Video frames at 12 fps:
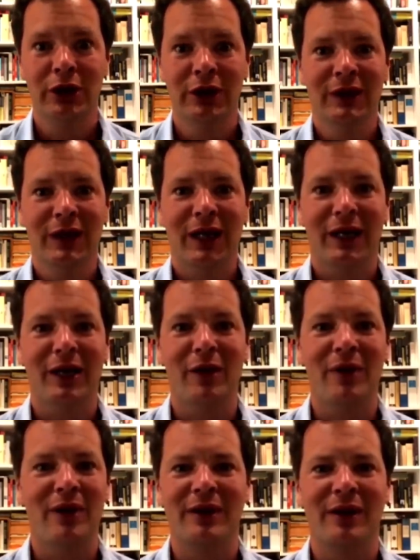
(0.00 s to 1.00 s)
I don't know
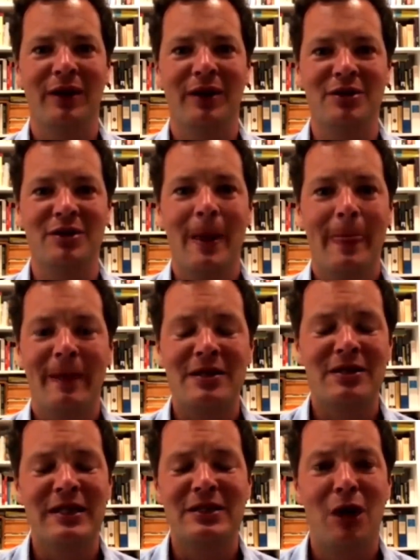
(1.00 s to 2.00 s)
whether The Guardian's... They
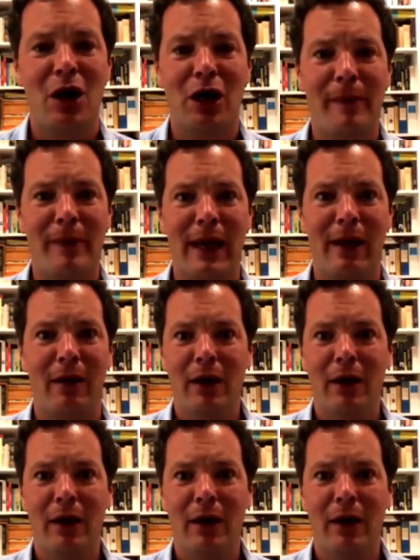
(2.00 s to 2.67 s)
start coming out